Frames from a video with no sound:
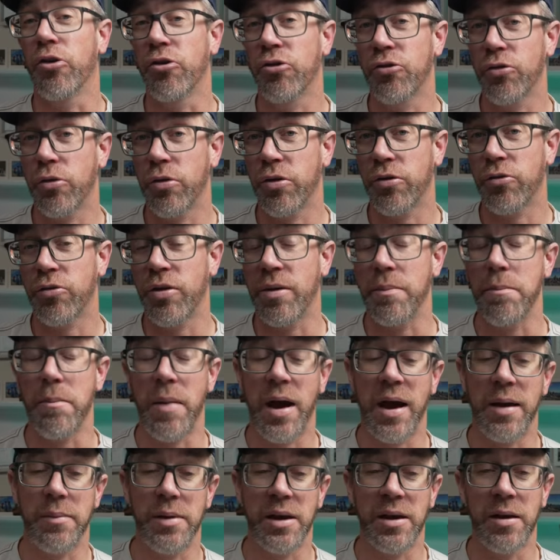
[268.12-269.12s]
a shorter trip
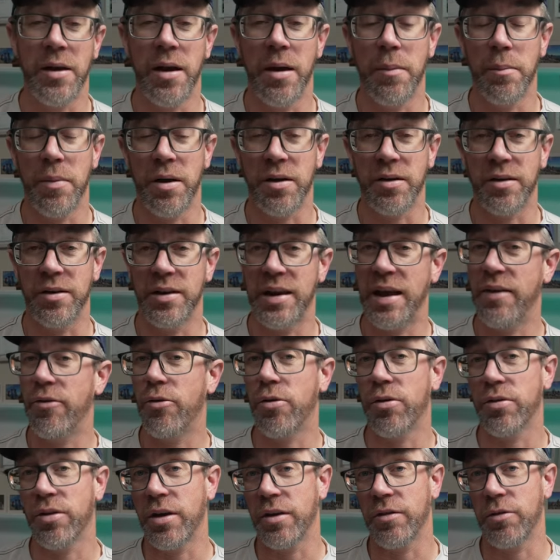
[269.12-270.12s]
maybe, but
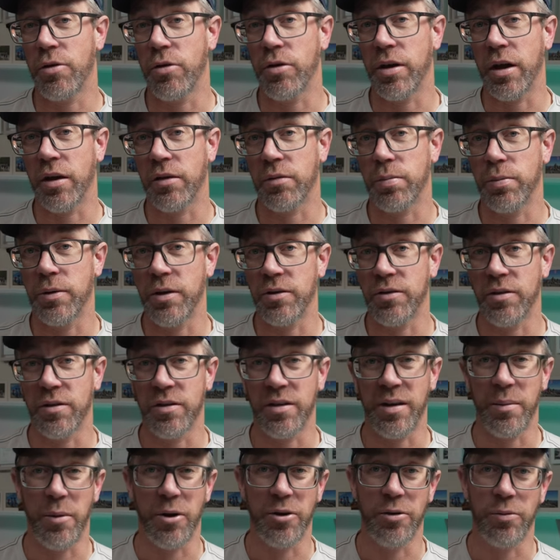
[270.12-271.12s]
never on these long expeditions
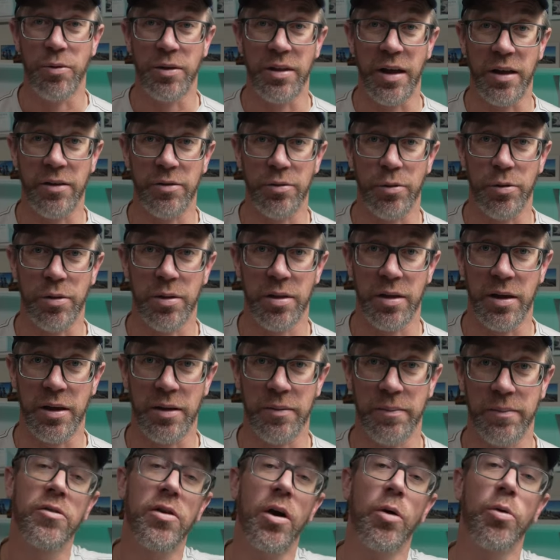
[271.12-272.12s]
am I doing that sort of thing.
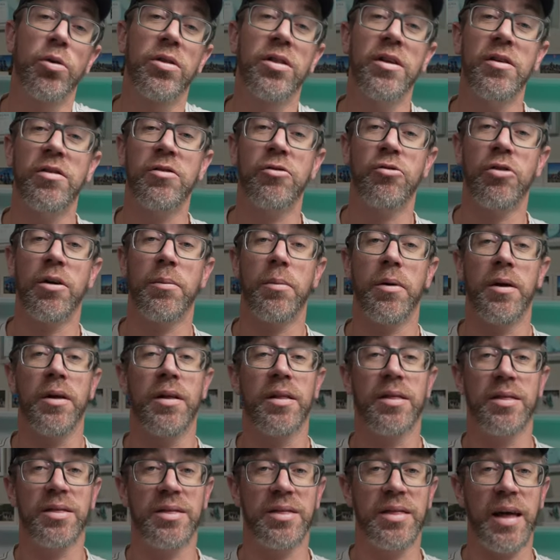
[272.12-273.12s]
So on this trip,
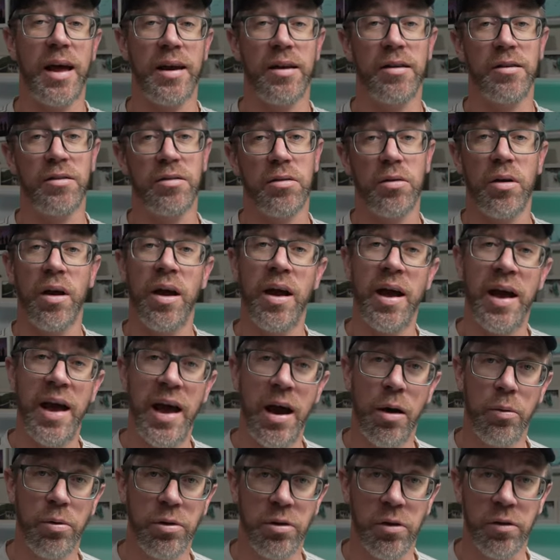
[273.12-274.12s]
that is
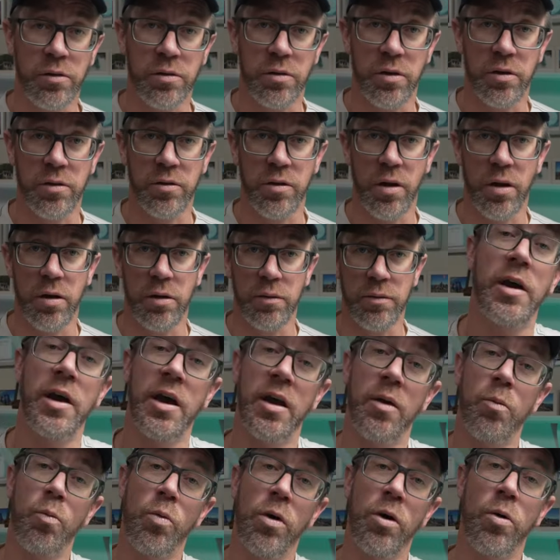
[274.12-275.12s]
how we use the stove.
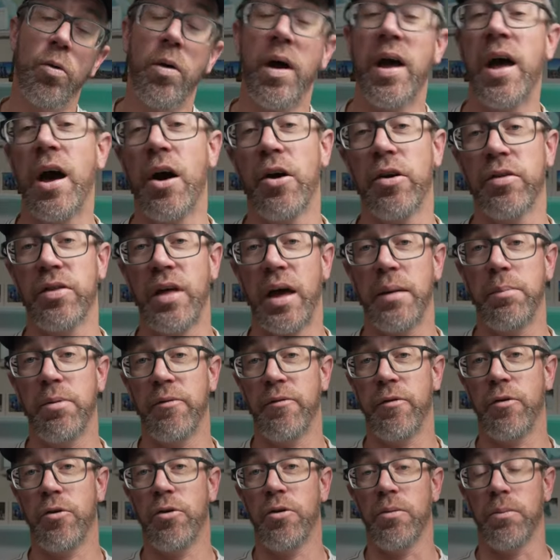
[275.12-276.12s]
And well, how did they
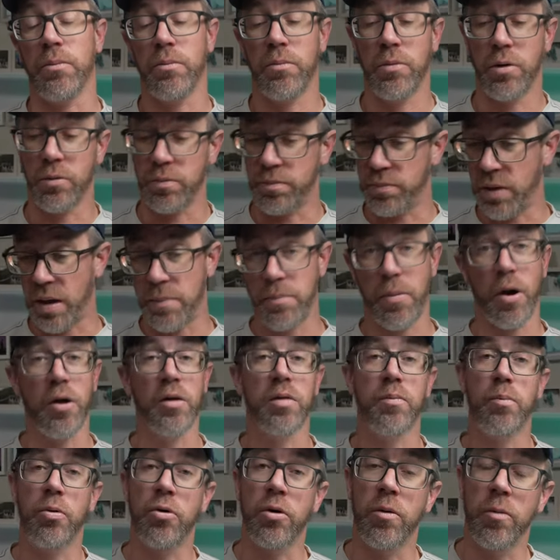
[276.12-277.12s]
perform? Well, they
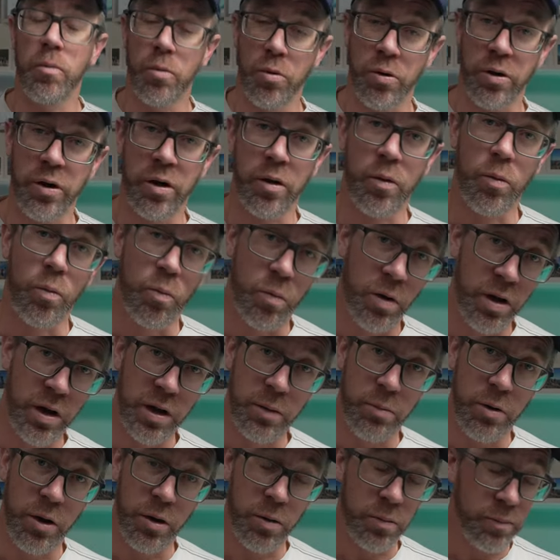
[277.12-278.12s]
both boil water really
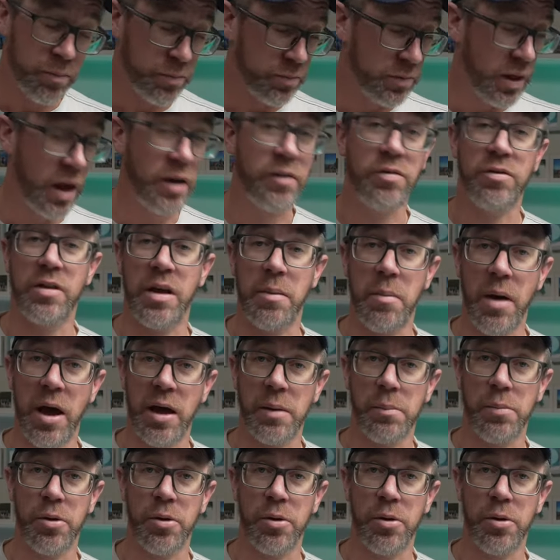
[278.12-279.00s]
well. That's their main